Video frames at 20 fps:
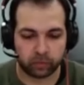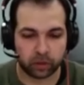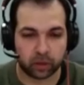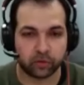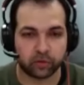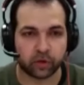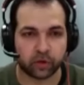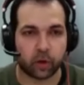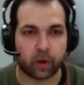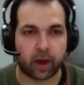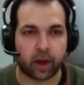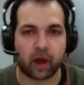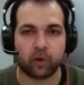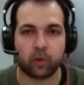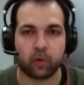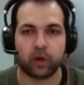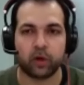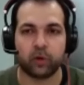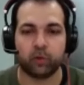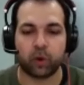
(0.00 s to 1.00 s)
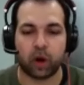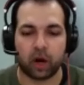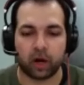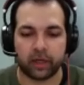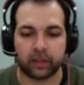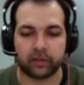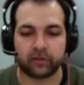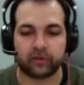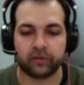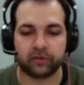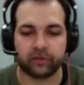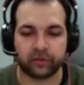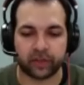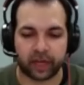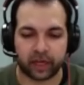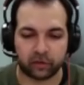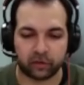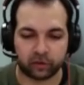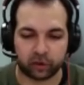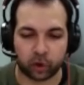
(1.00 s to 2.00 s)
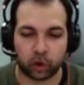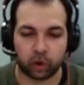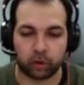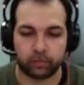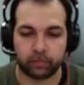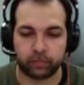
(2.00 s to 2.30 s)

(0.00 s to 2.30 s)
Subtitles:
So how do we run a sales call?